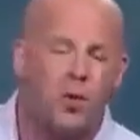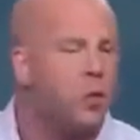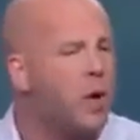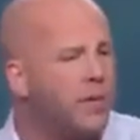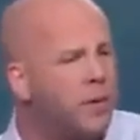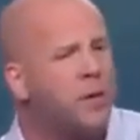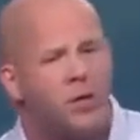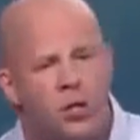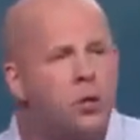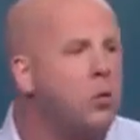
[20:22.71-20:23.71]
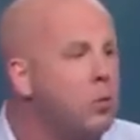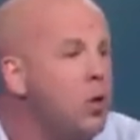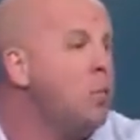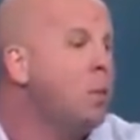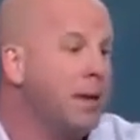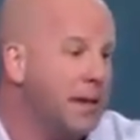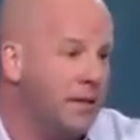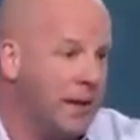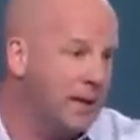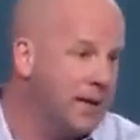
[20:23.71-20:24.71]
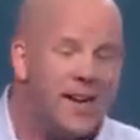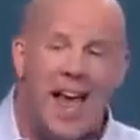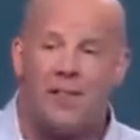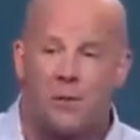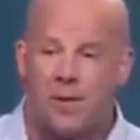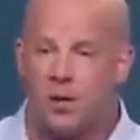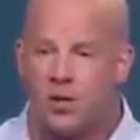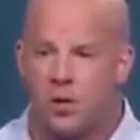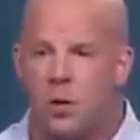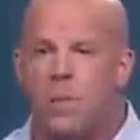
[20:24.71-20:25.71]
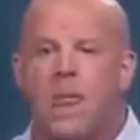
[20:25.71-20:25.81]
It's whatever you believe in. Doesn't have to be those two.